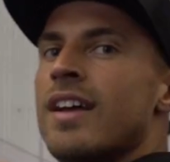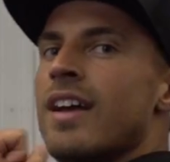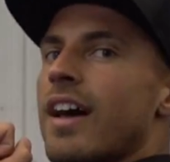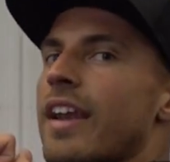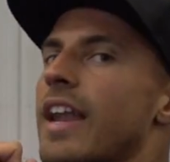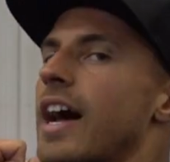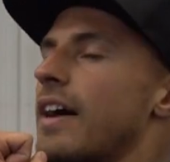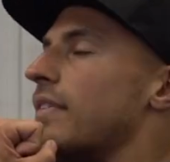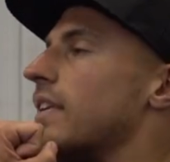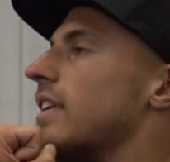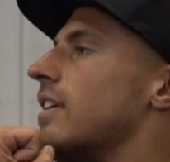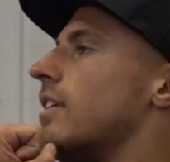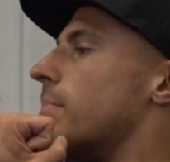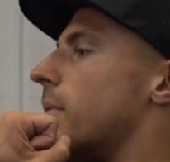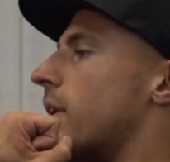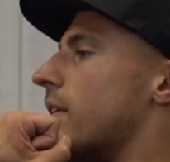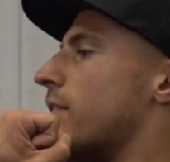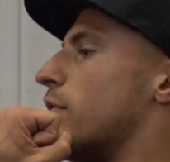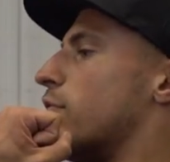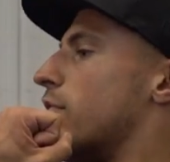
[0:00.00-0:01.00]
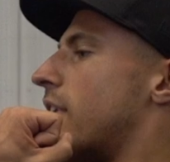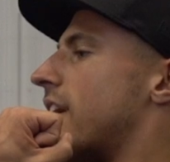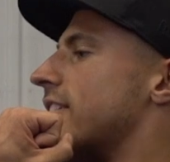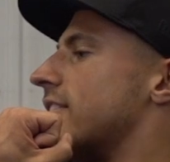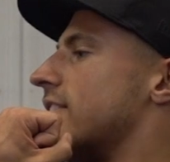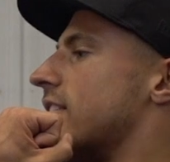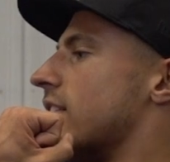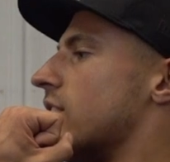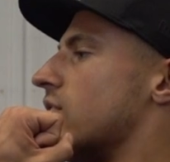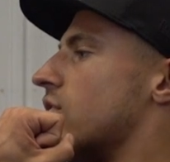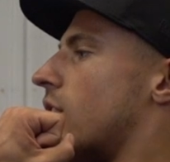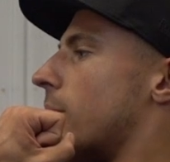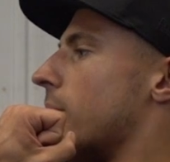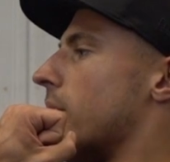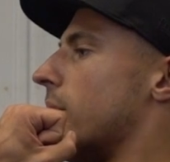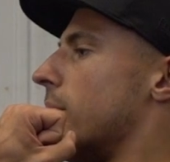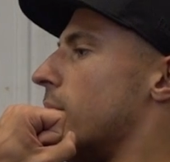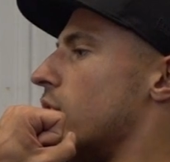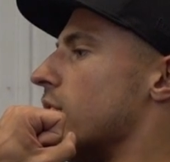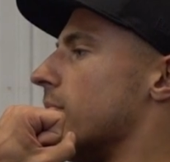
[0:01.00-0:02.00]
and have a little bit of a rest at the top of
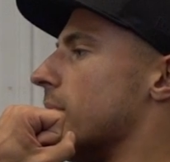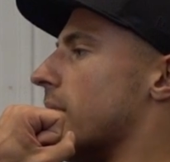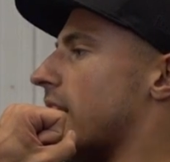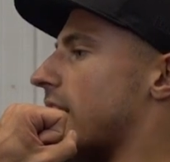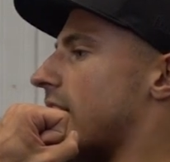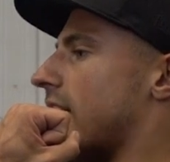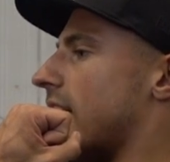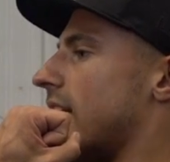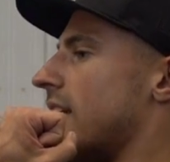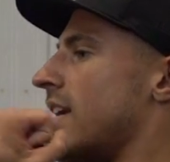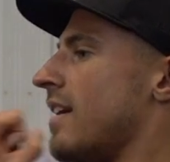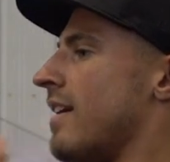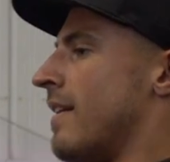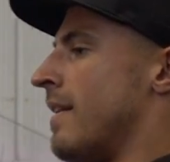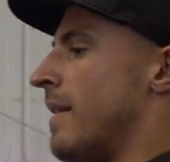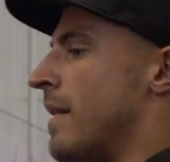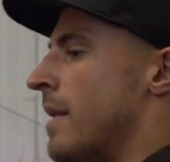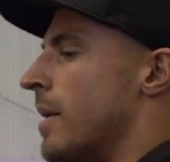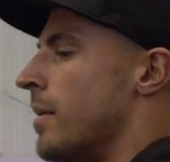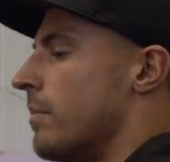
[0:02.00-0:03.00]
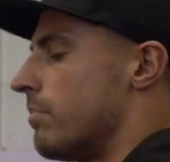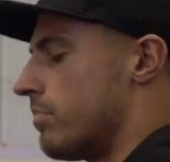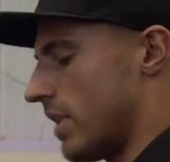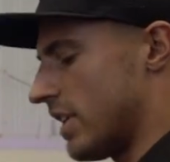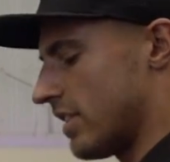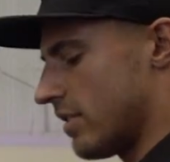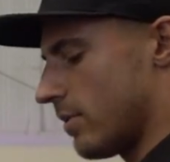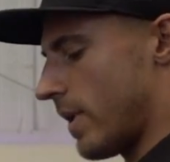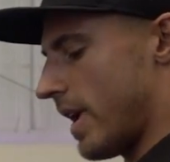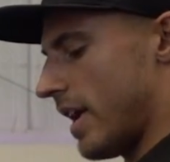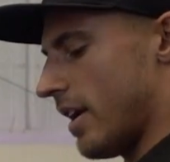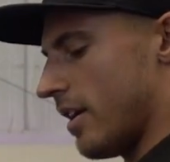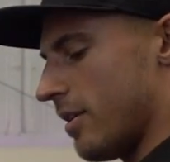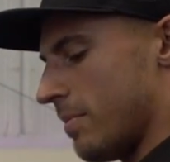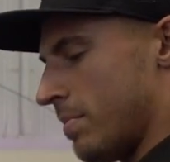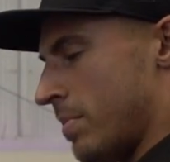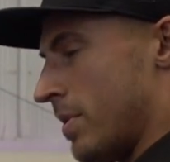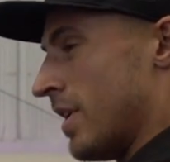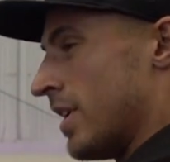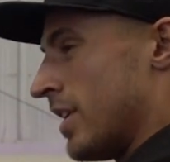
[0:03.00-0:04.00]
the movement, okay? Bring the weight
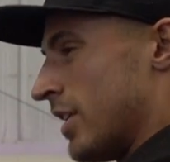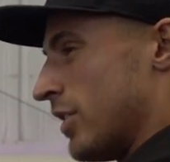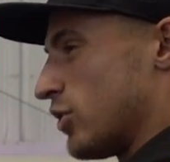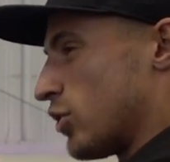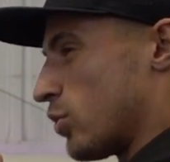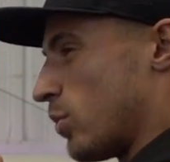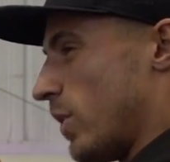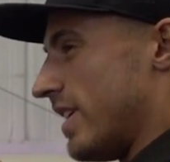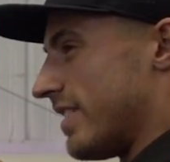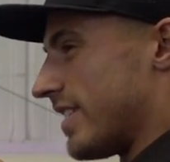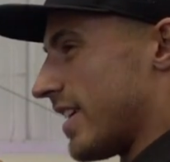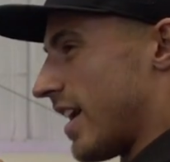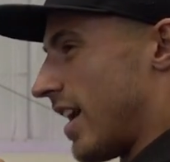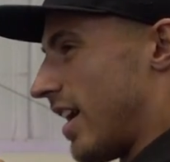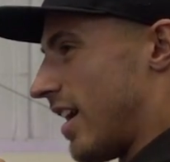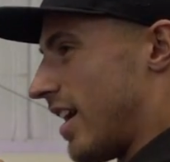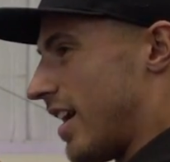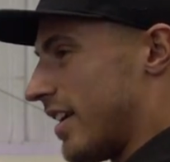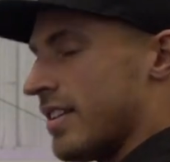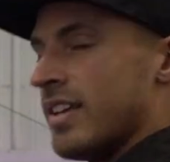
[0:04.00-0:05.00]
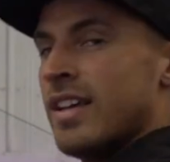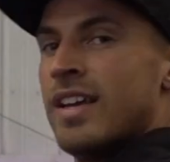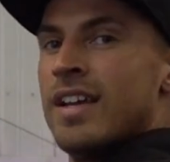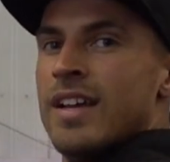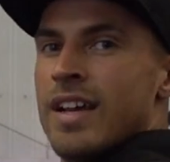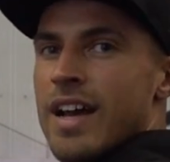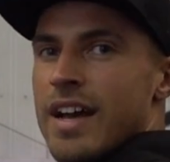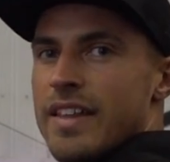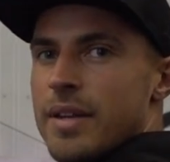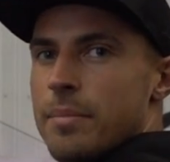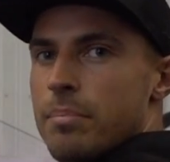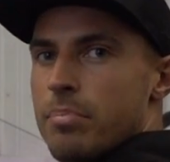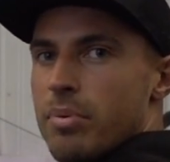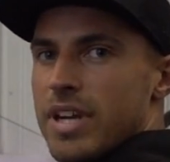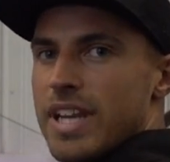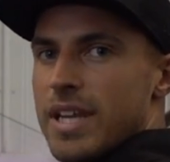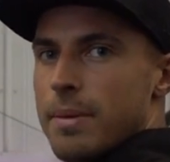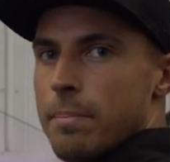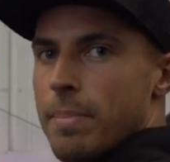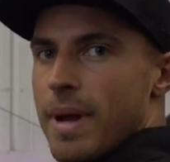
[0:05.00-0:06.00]
up, squeeze it hard, and then
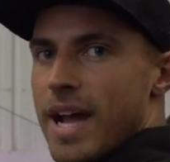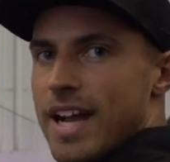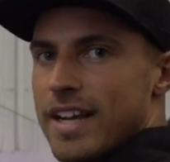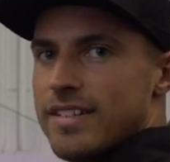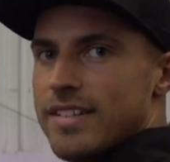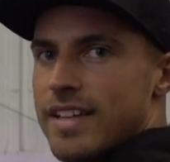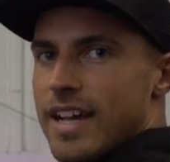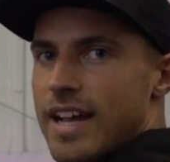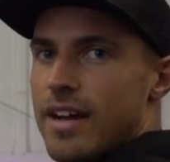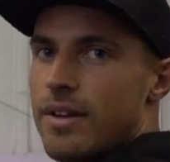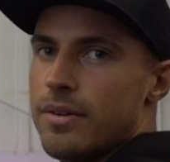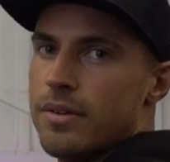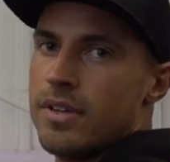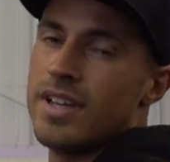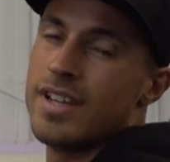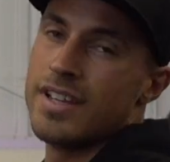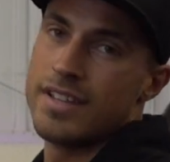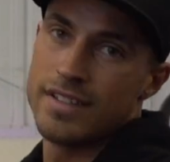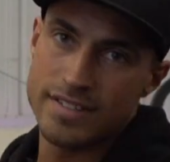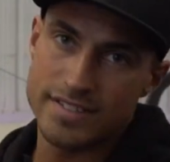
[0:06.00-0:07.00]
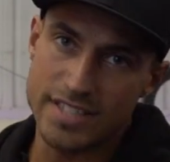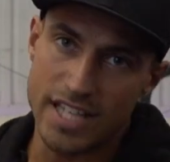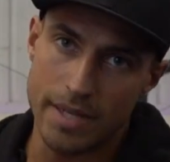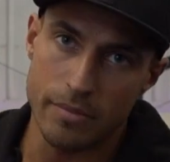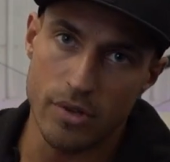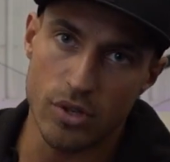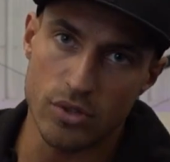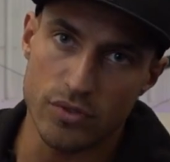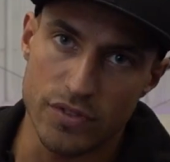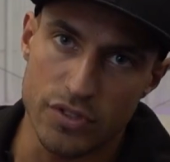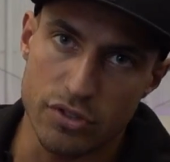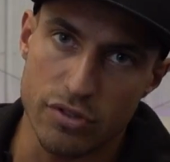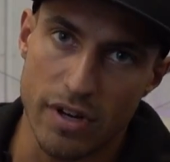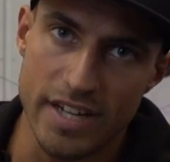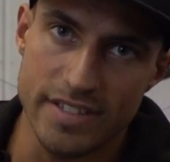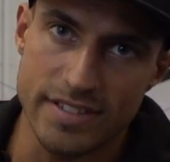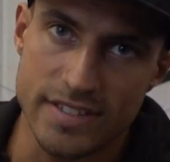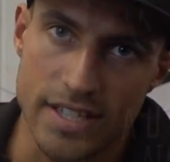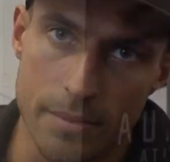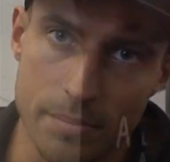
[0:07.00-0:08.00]
bring it back down. Same goes for
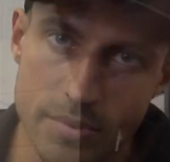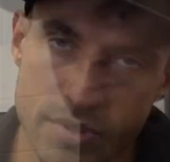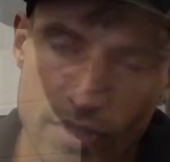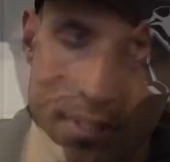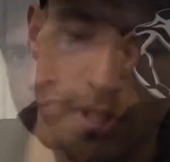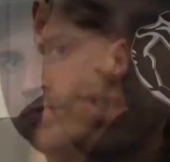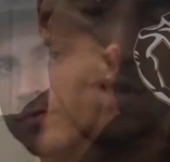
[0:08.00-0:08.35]
triceps.